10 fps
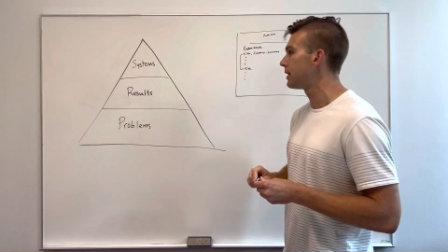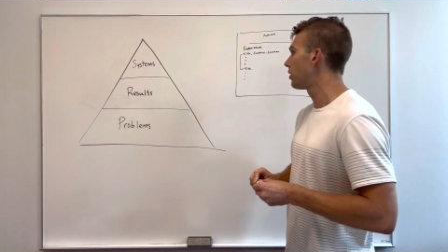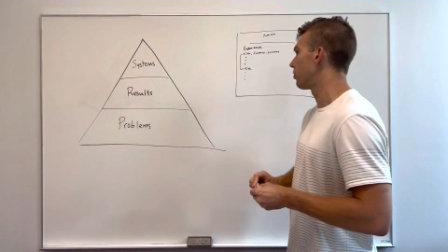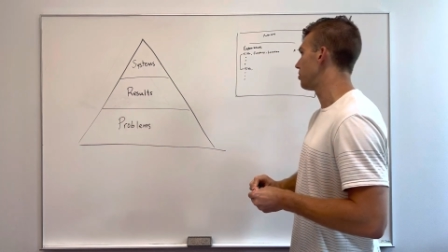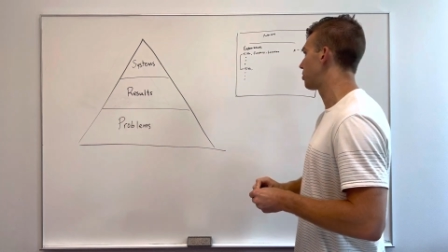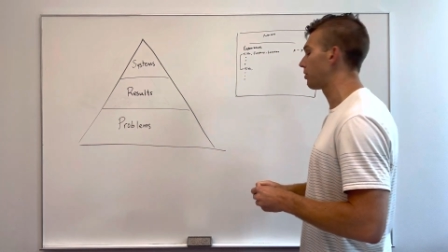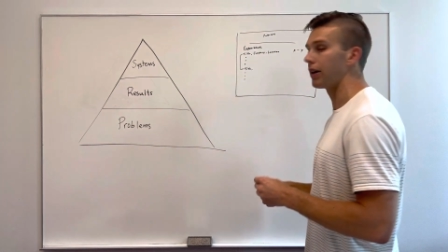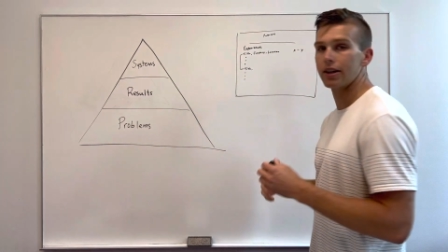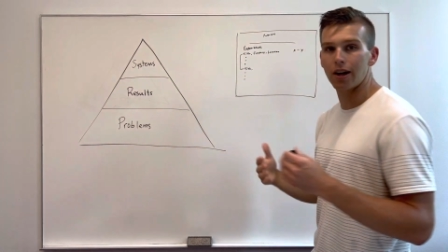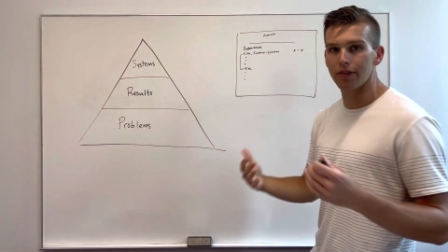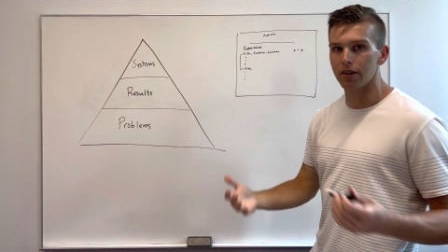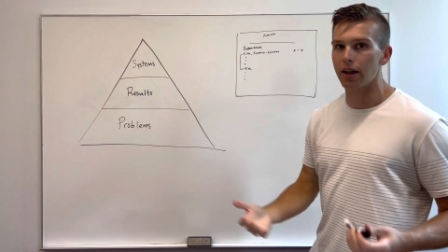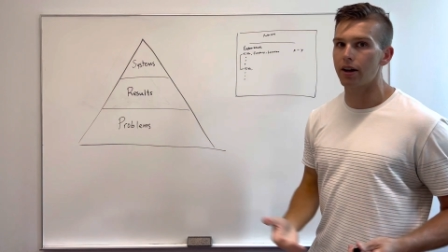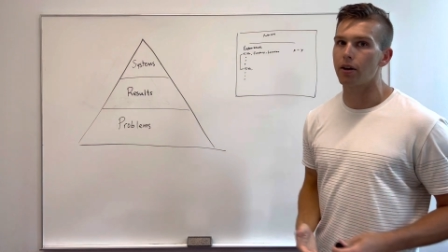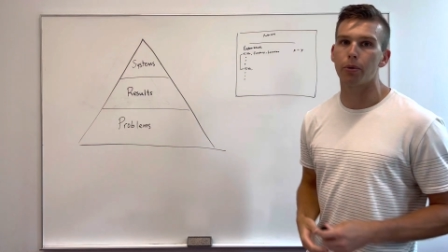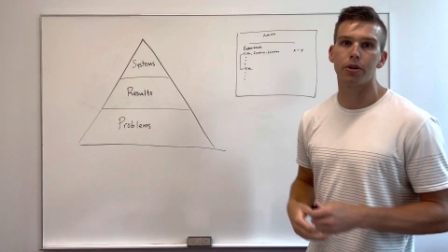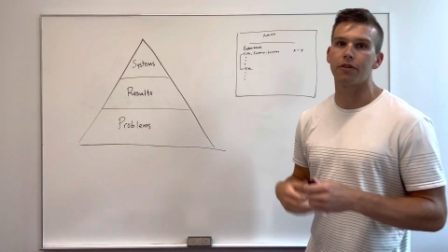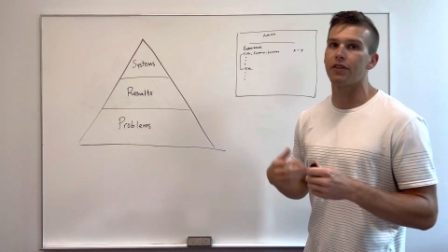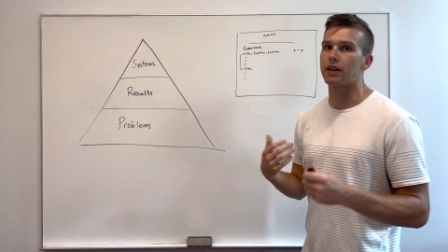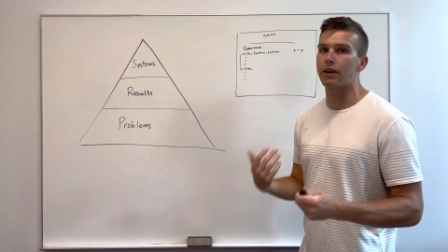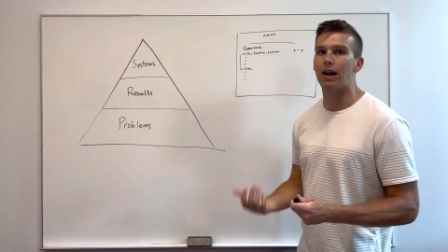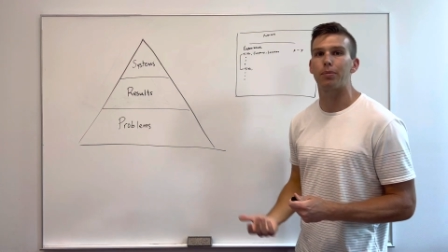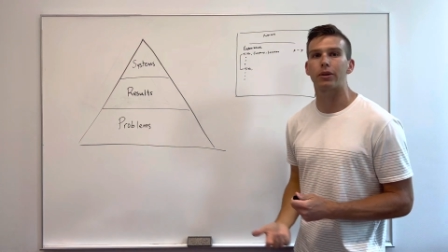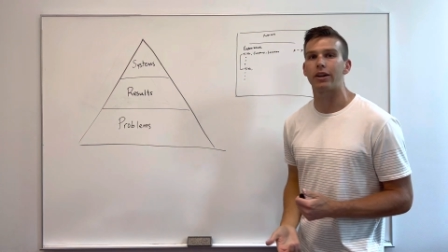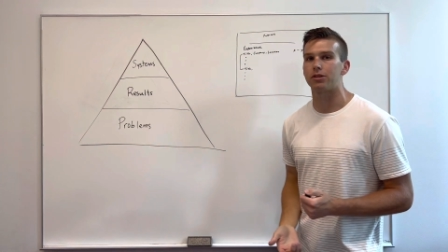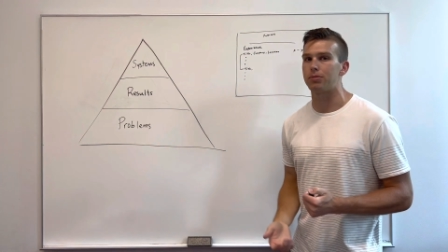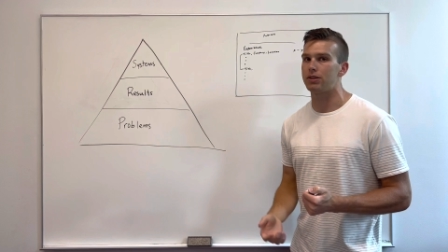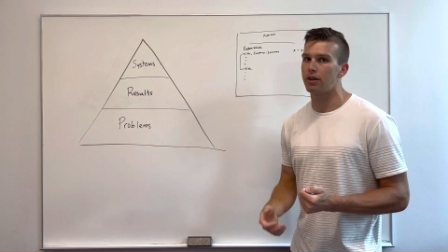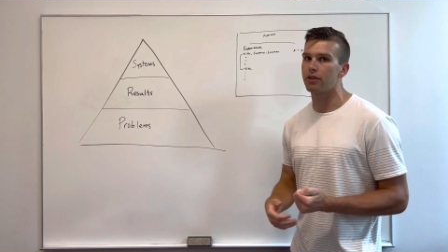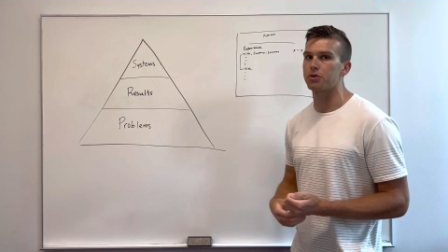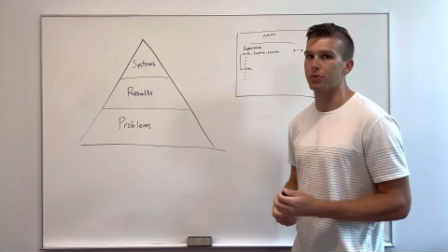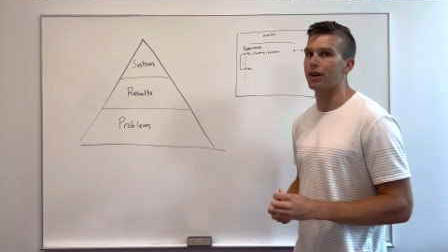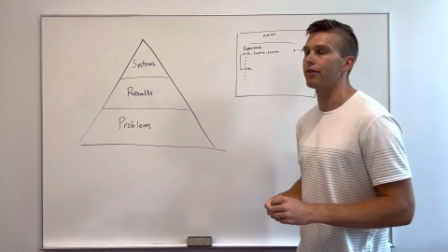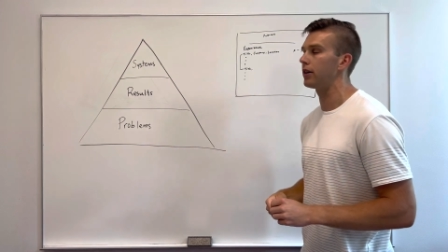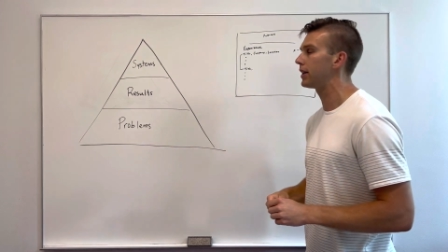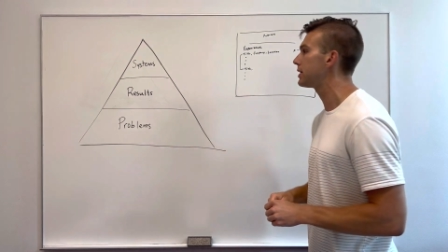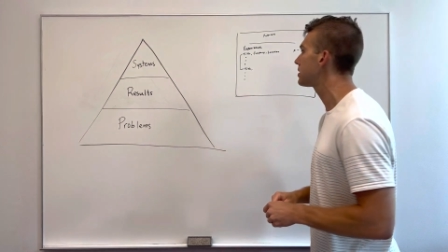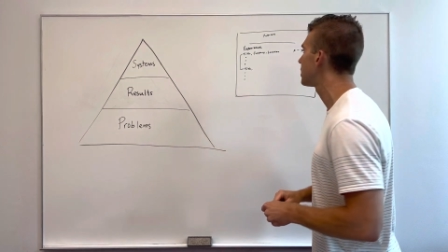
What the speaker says: or you create a cover letter, when you're filling out application materials, whatever it is.